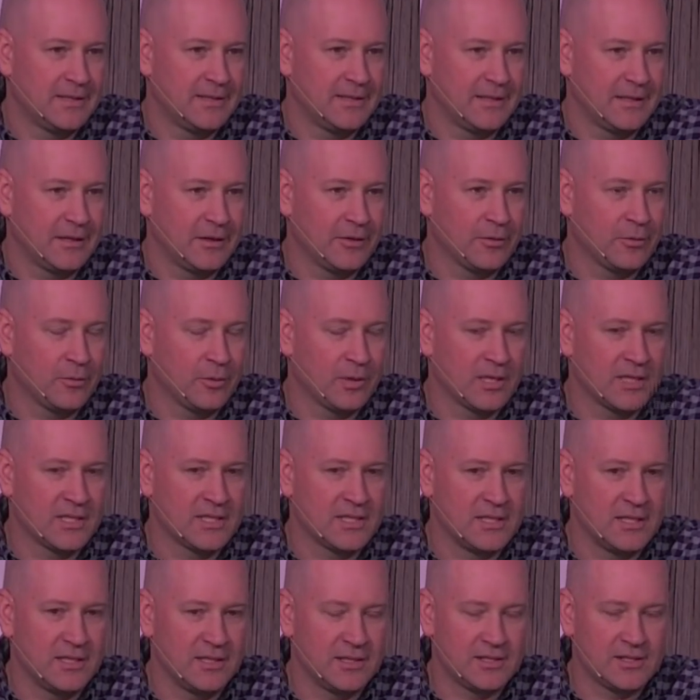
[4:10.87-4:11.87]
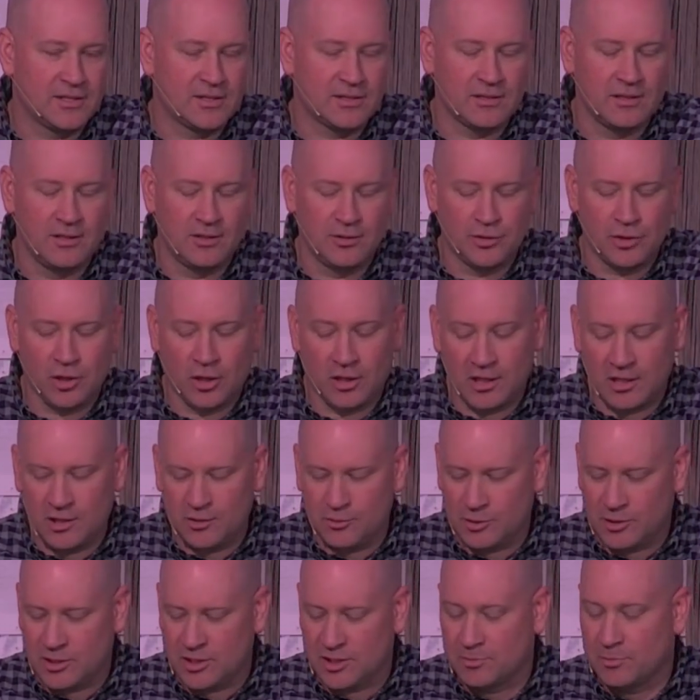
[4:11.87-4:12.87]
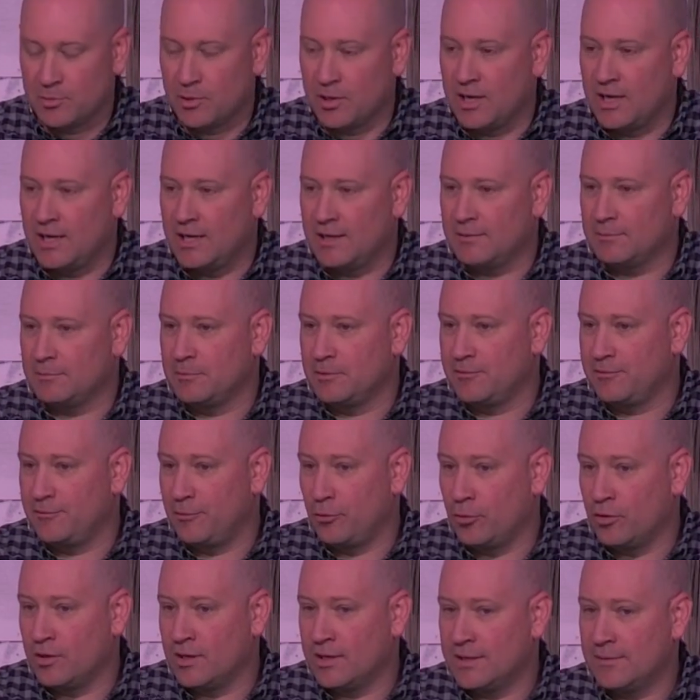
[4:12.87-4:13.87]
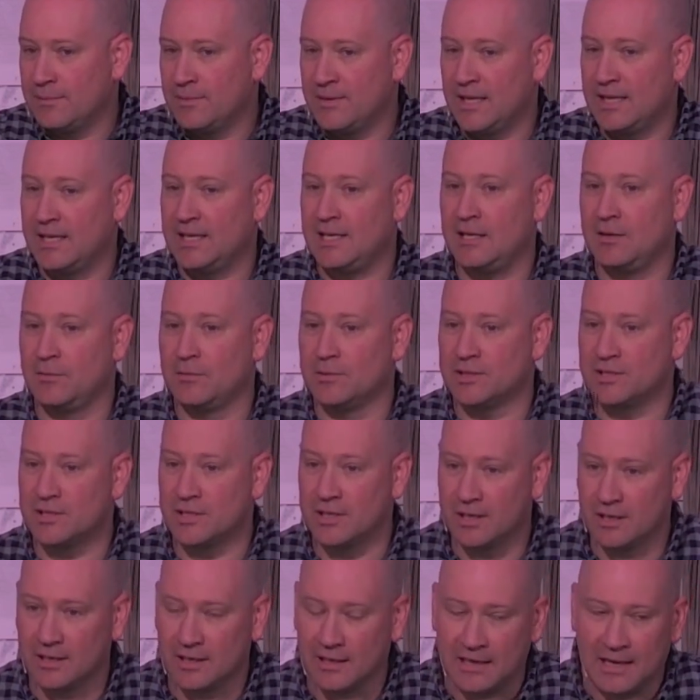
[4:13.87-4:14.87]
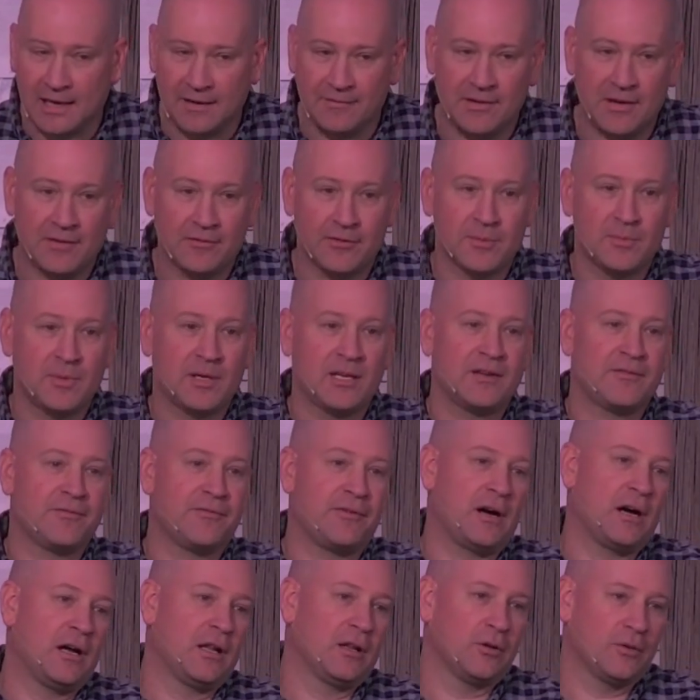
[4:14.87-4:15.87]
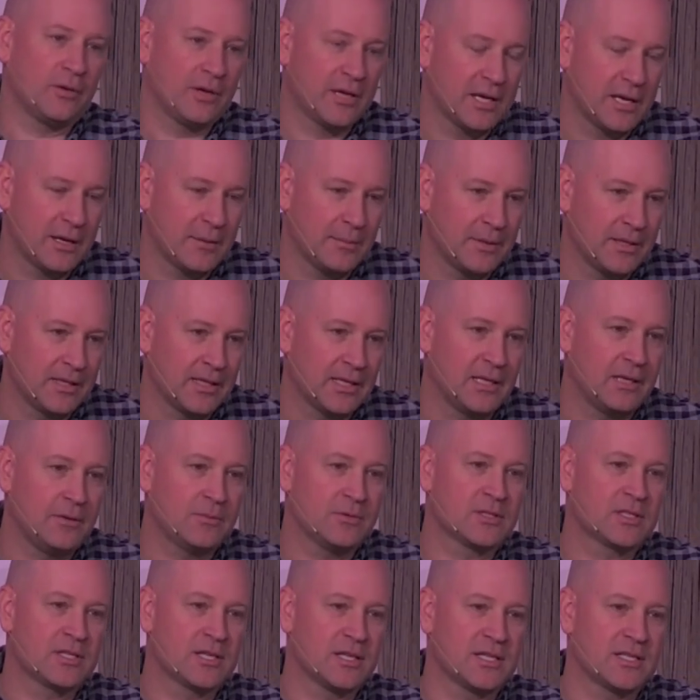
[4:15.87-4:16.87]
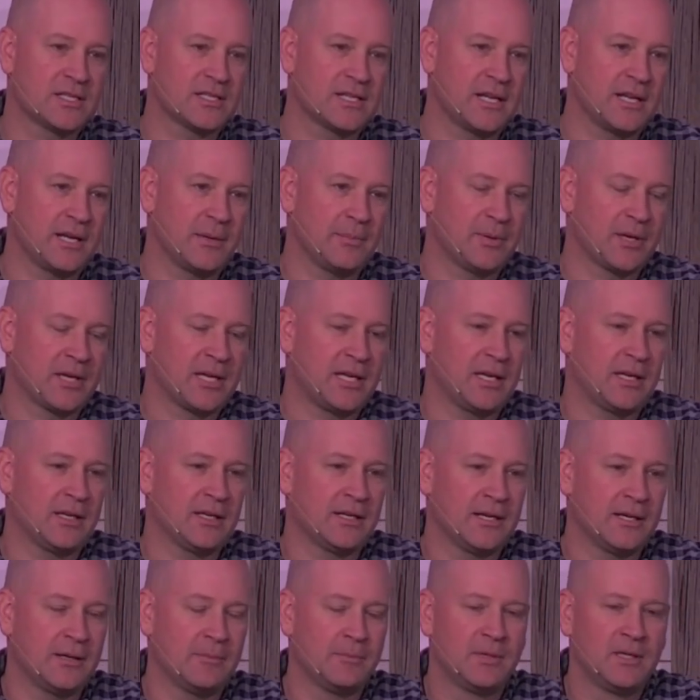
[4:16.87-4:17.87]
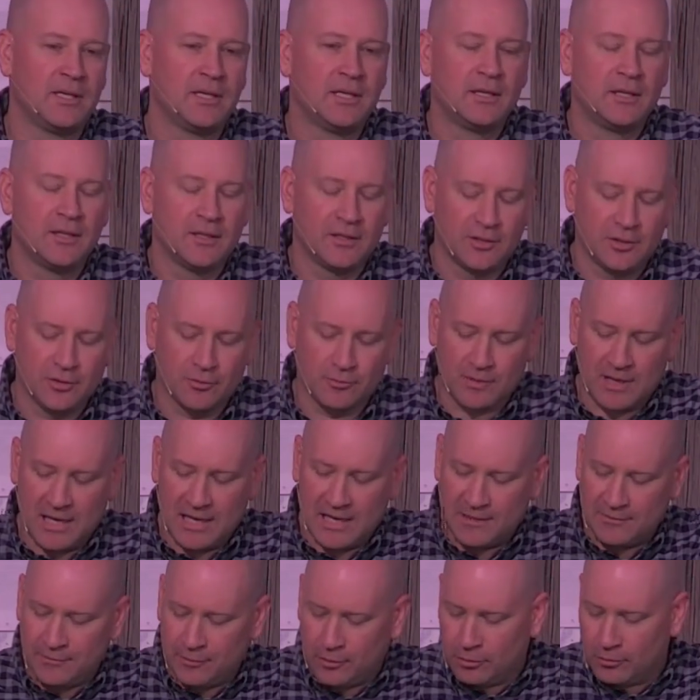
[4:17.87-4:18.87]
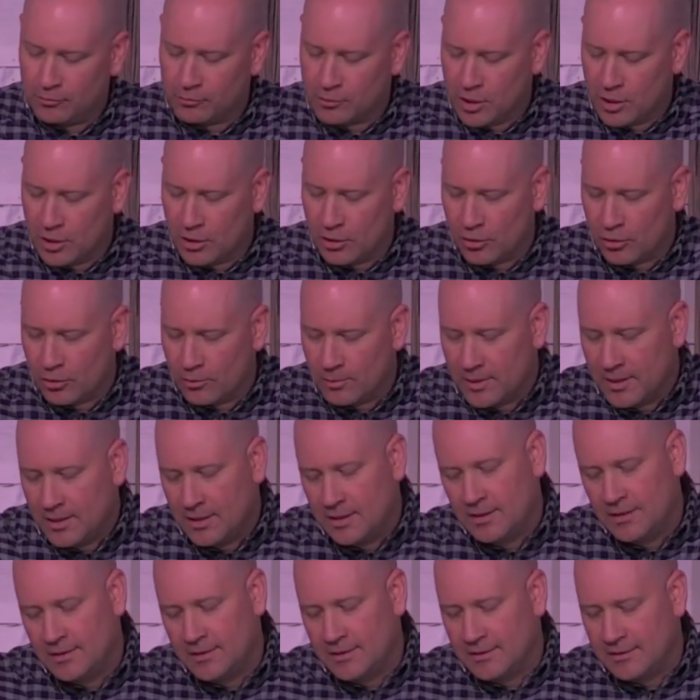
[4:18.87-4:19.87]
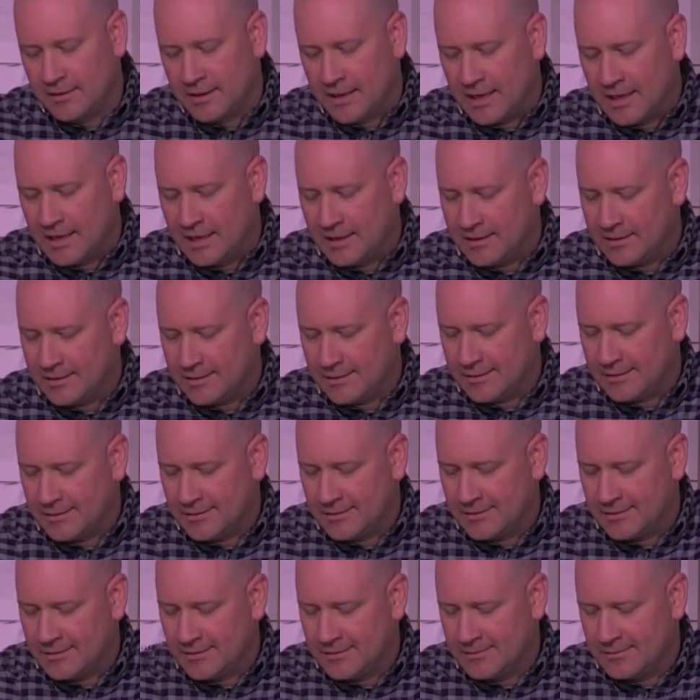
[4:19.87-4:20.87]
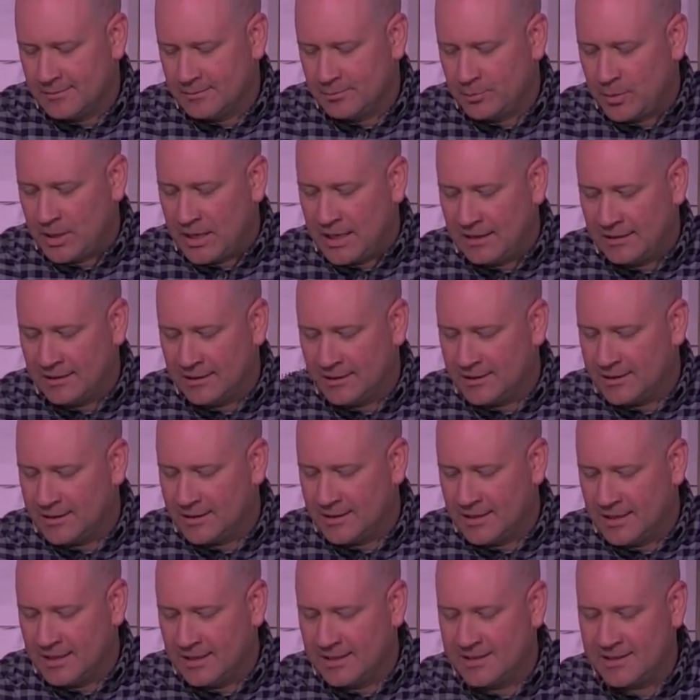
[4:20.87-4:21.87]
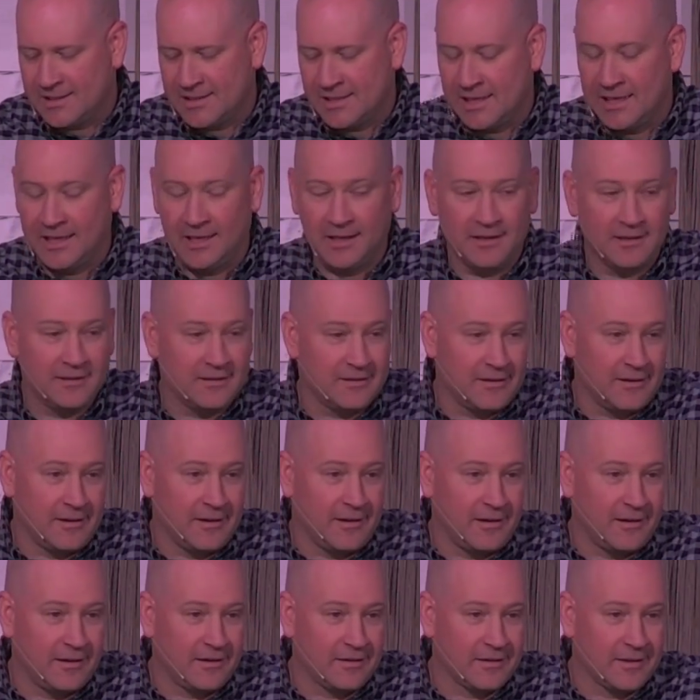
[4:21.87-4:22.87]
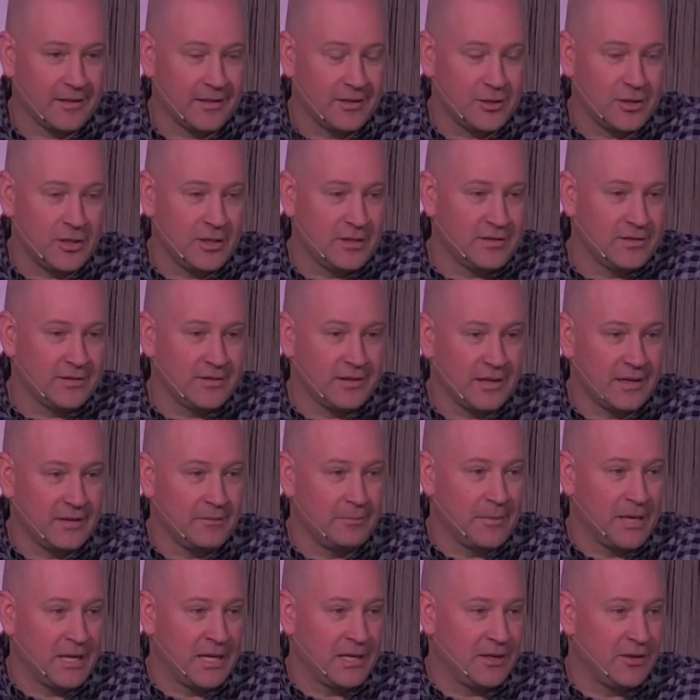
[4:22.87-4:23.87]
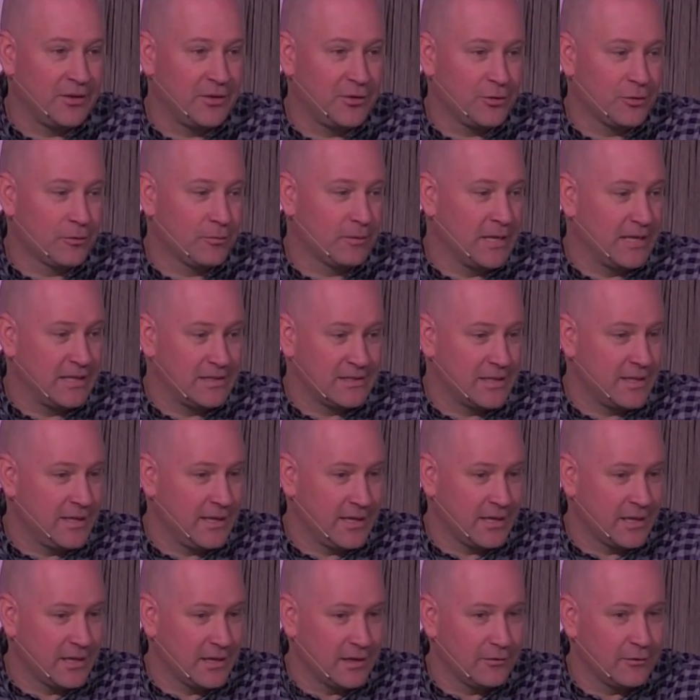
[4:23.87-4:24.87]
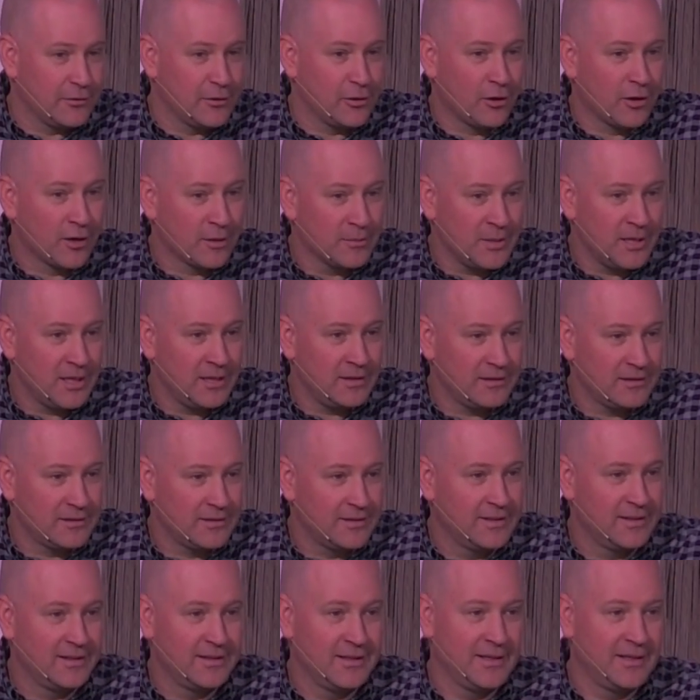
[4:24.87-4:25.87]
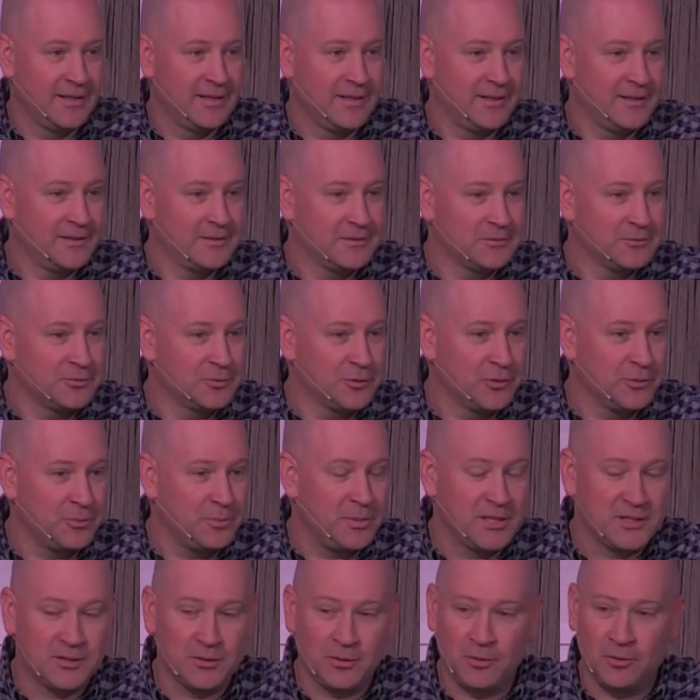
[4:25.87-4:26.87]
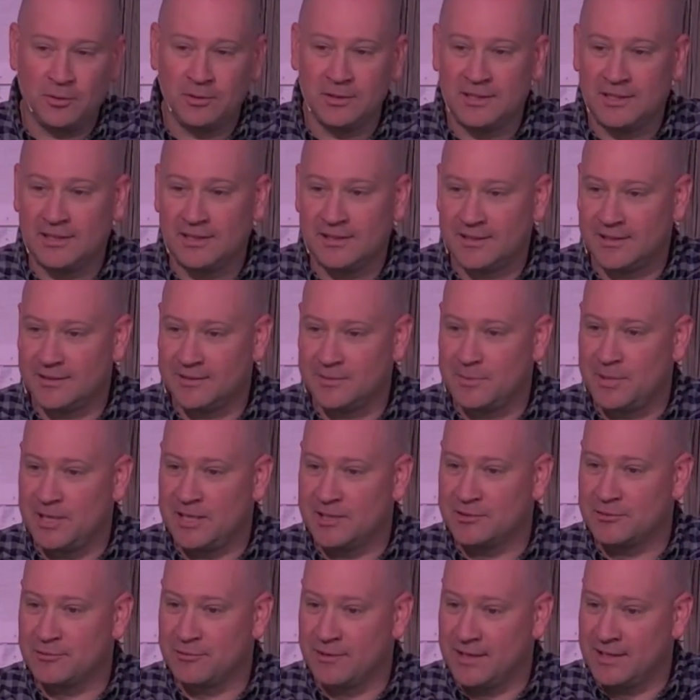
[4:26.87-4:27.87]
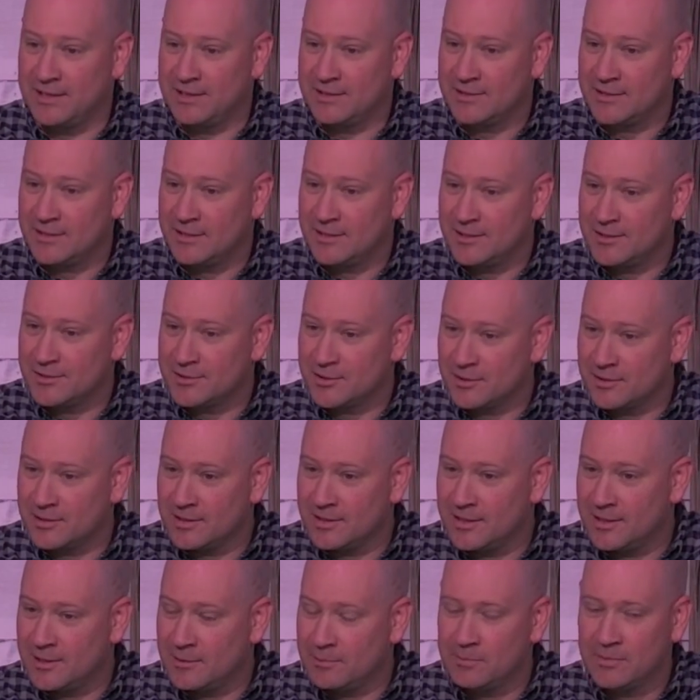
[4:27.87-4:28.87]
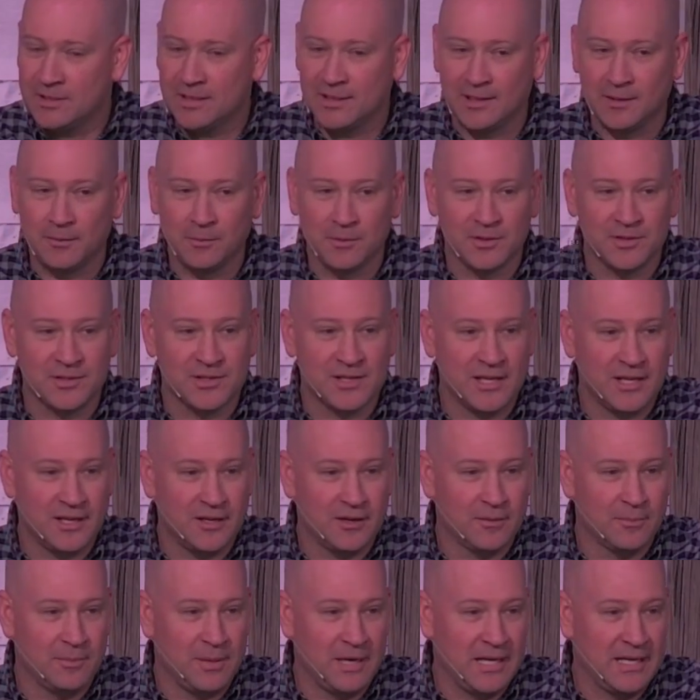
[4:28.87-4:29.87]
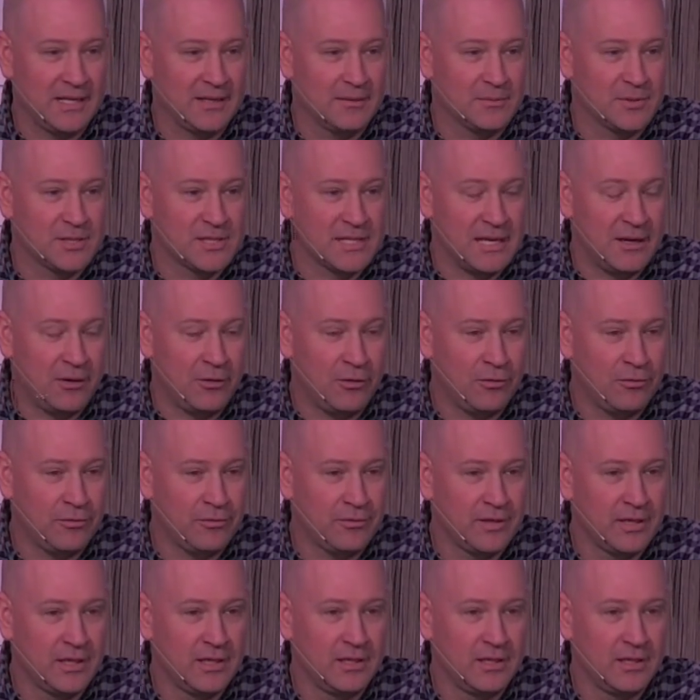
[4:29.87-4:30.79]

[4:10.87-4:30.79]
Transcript: In other words, this charge which is brought before him that he was going to have everybody follow him and that he was going to set up a kingdom to rival Rome that Pilate did not see uh, that Jesus had managed to raise any kind of an army. Truth be told, his best friends had deserted him. He was there by himself.